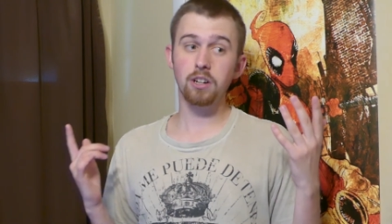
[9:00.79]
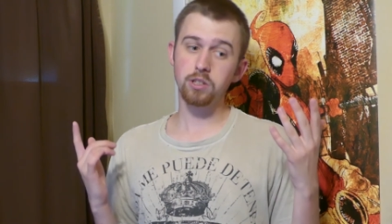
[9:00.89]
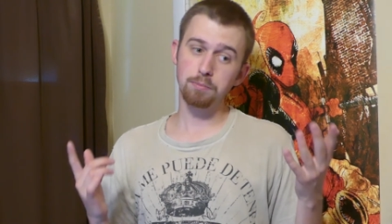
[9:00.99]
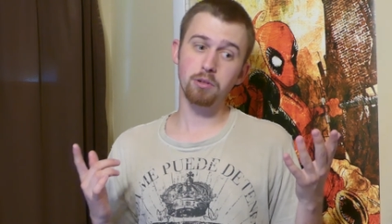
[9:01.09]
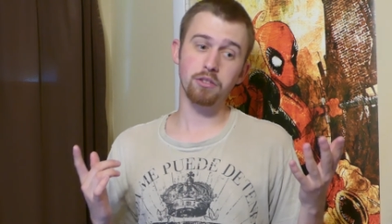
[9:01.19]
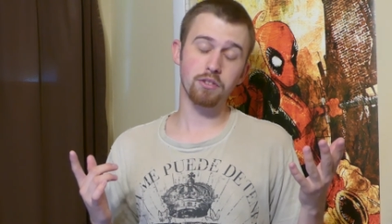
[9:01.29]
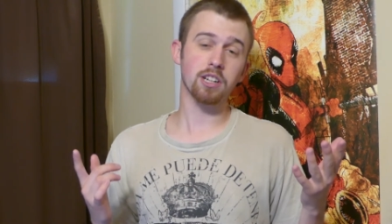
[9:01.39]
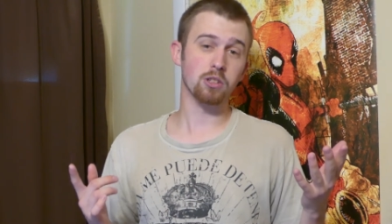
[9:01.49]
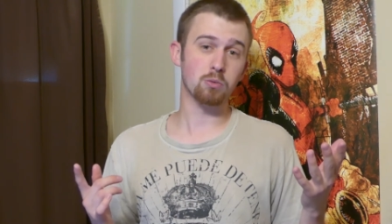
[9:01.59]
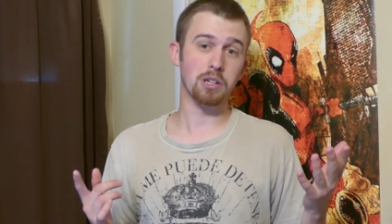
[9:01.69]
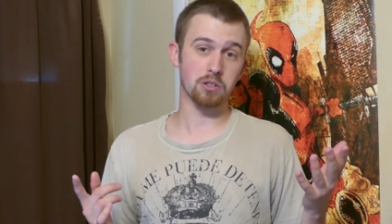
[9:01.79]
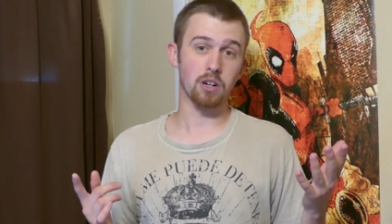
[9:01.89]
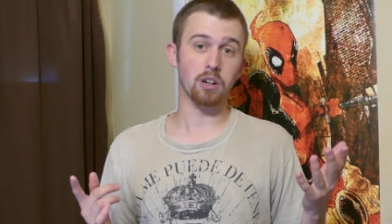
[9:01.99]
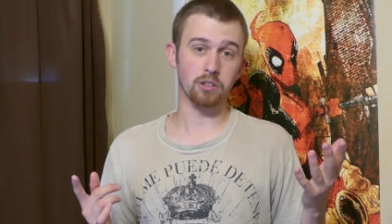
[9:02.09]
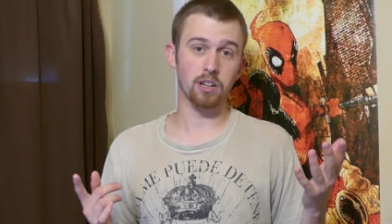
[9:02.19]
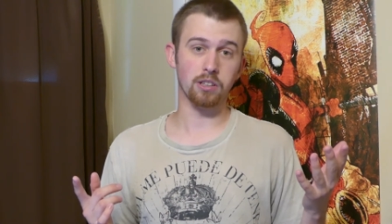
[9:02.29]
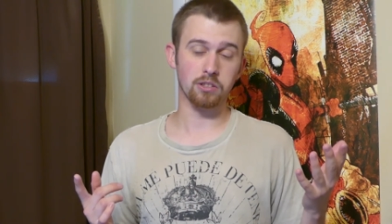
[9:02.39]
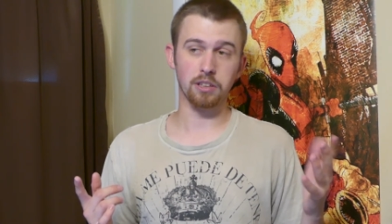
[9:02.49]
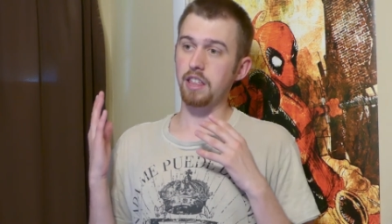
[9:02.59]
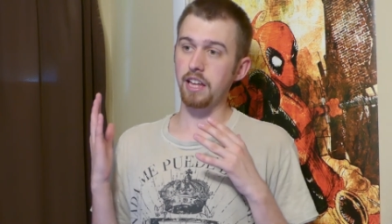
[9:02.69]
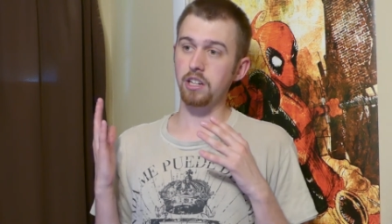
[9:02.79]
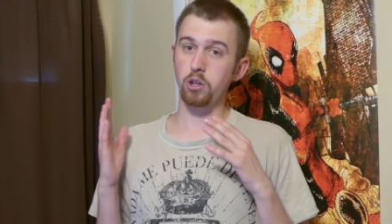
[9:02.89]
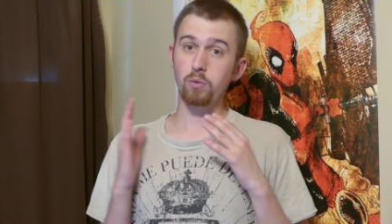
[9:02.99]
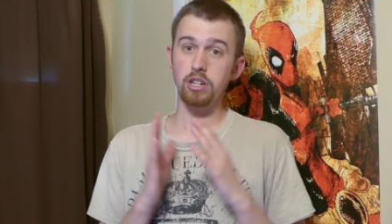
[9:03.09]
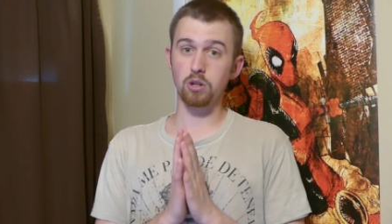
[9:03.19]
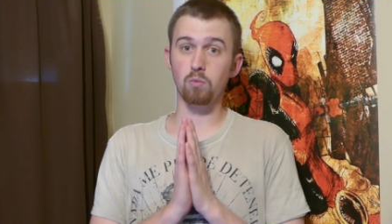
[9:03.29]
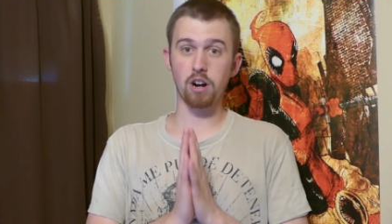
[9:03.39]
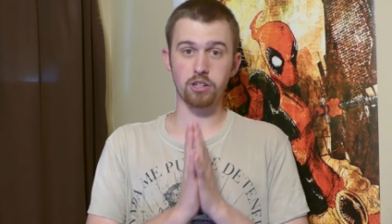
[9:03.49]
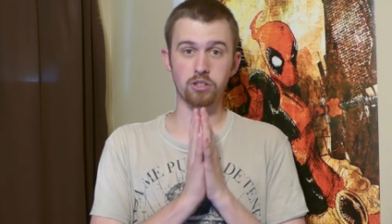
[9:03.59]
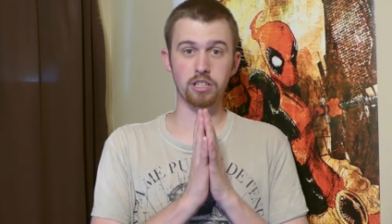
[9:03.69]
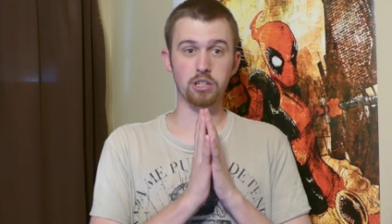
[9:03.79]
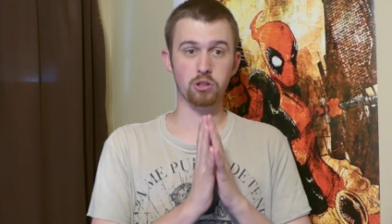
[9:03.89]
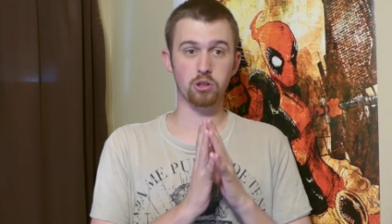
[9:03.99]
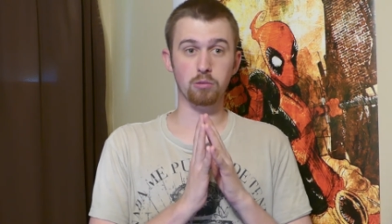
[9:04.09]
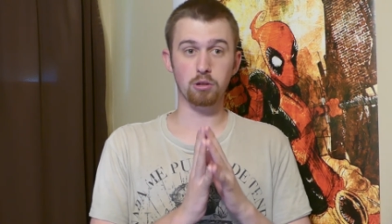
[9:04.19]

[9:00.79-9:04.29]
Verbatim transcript: There's some pretty freaking sweet songs, honestly. Then you need to watch these two